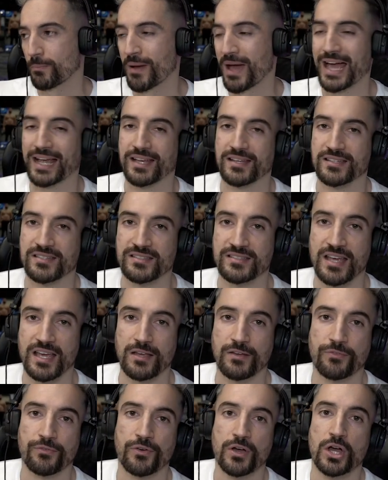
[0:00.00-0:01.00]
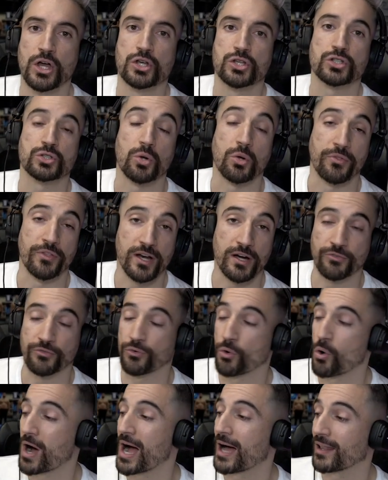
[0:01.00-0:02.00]
back is safe. So
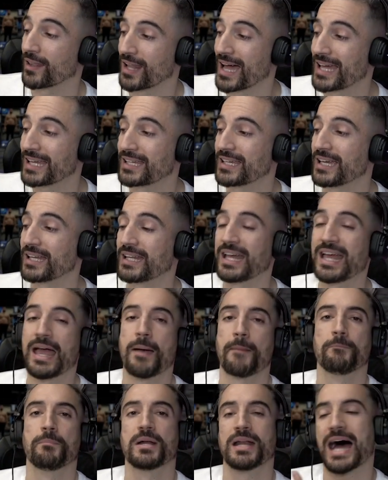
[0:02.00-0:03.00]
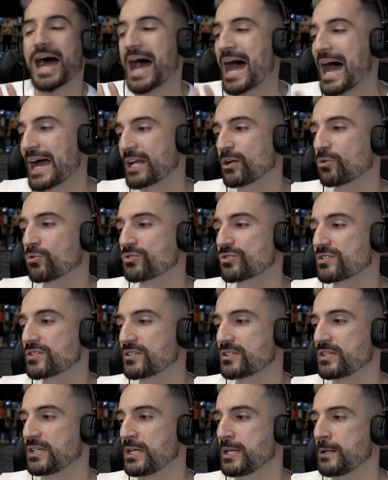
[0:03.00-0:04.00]
therefore, I like it, but I don't
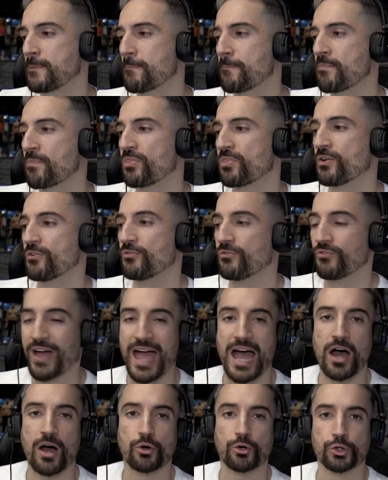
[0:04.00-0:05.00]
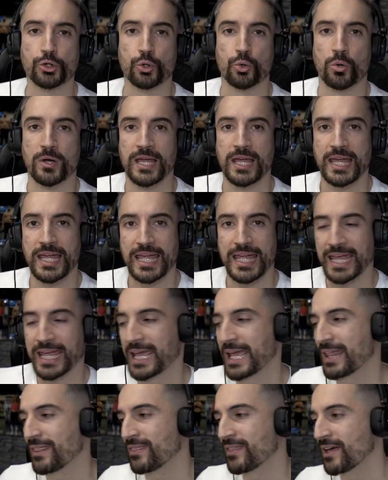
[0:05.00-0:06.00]
see the value
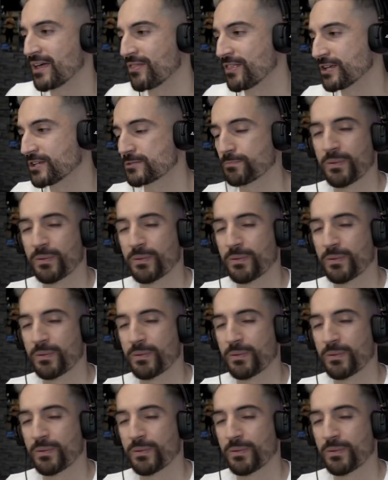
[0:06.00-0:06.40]
in this